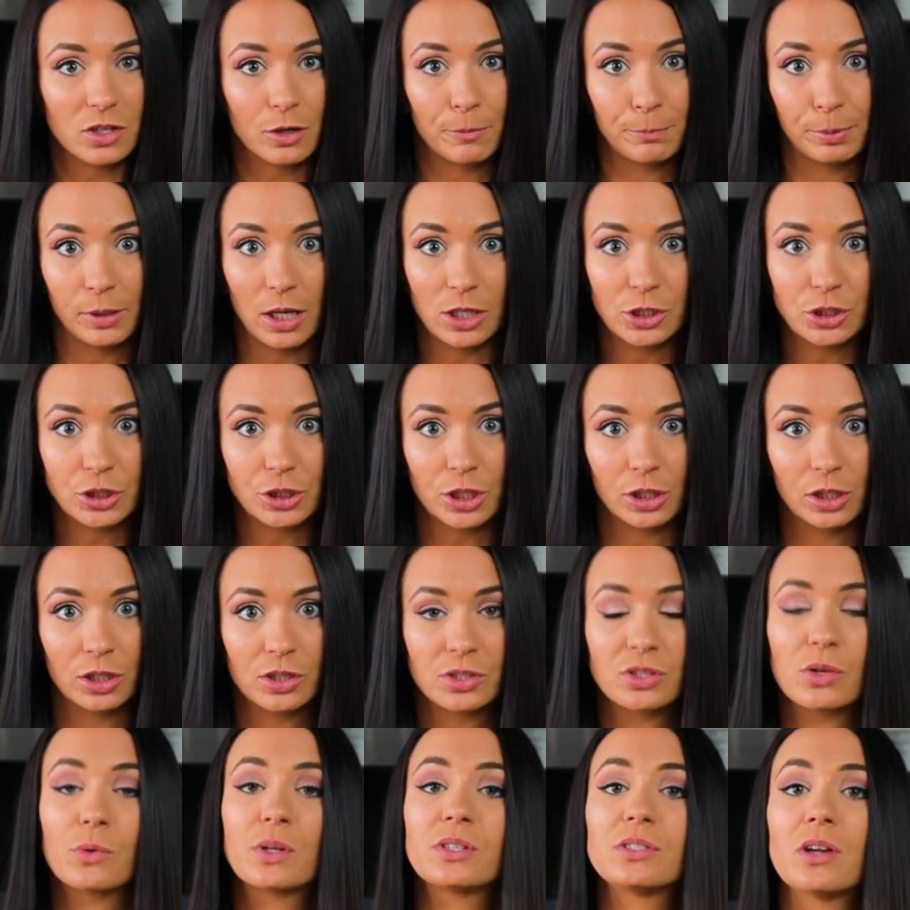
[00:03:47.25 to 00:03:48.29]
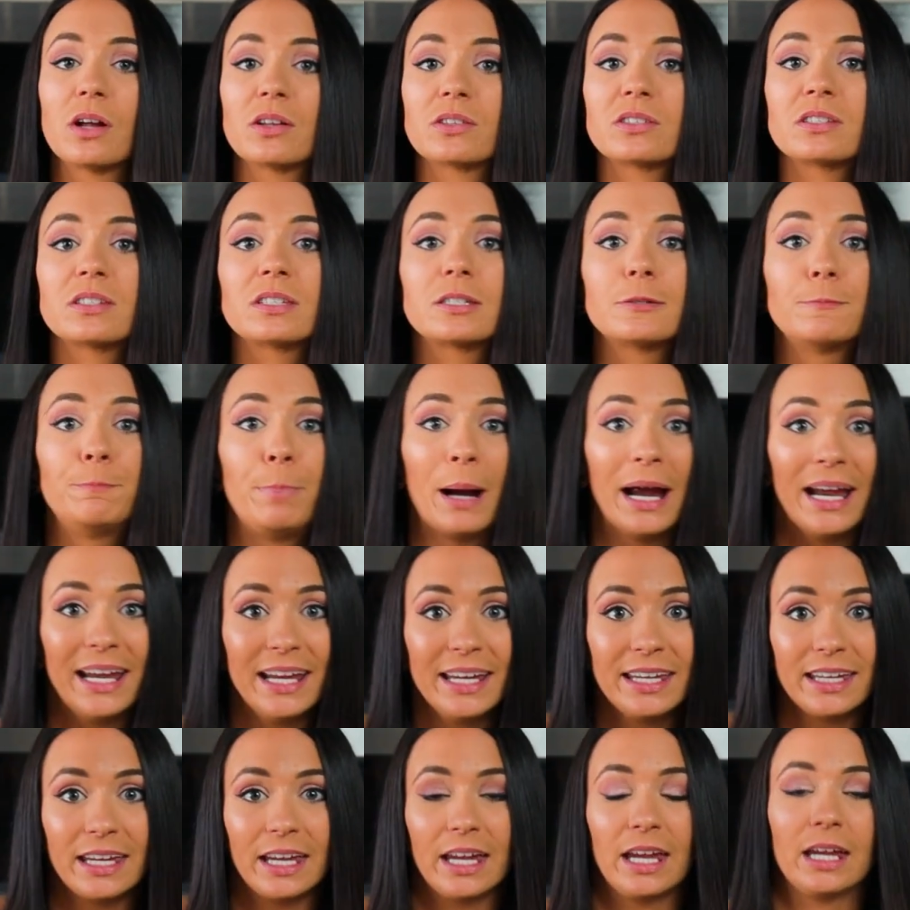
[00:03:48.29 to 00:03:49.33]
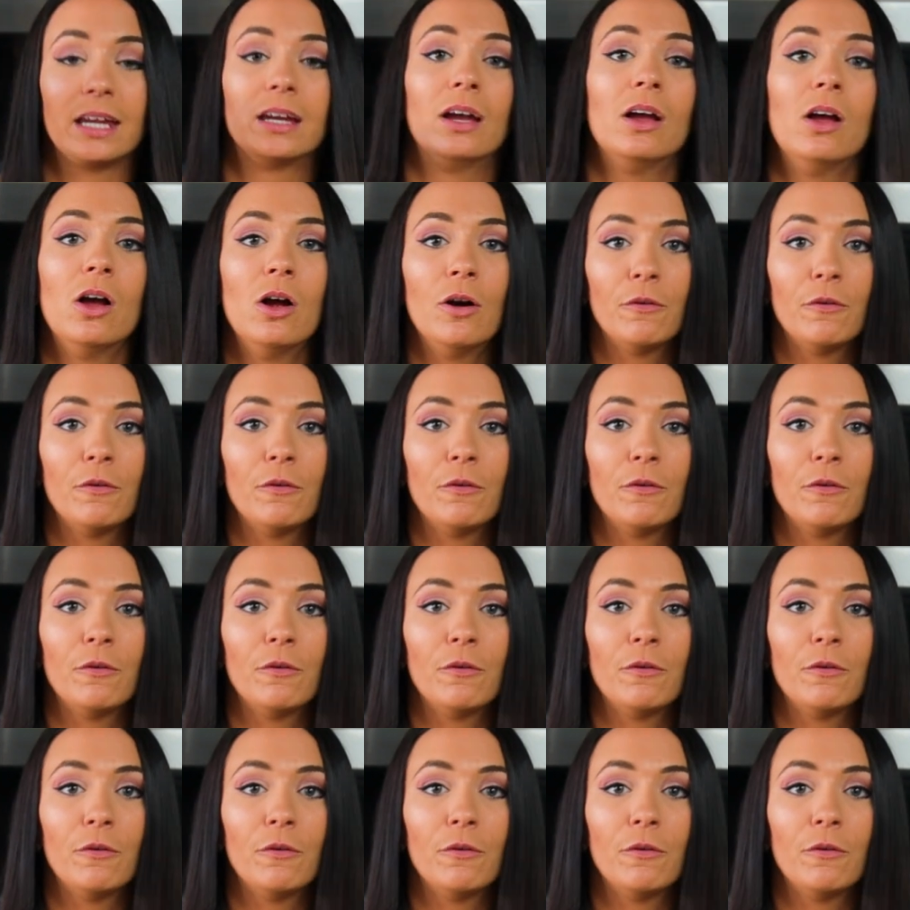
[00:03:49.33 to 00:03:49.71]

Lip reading: our blood sugar so it's not spiking